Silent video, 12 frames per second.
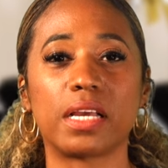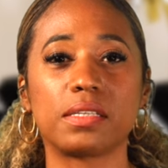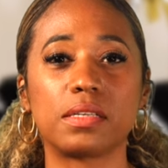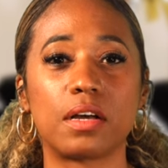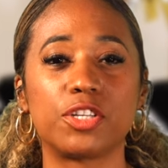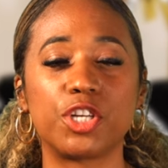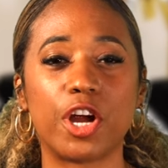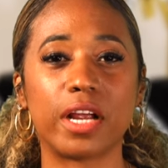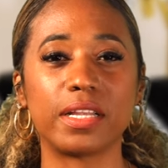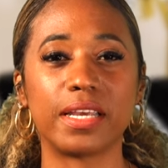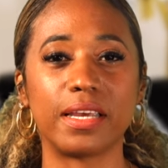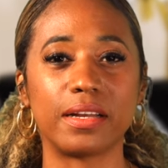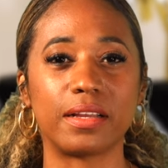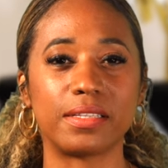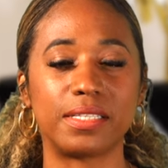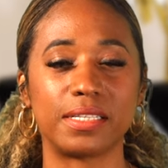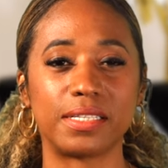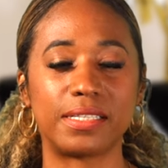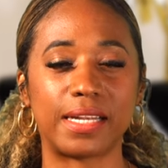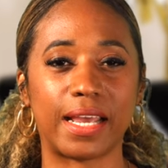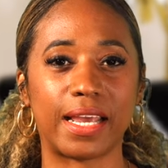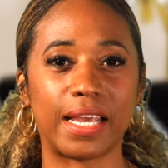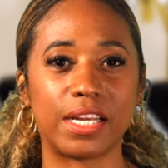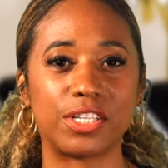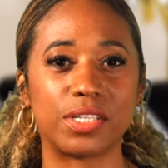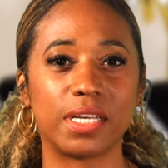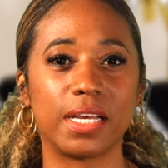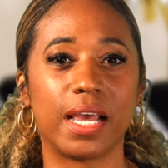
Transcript: I saw Charli get onto the stage,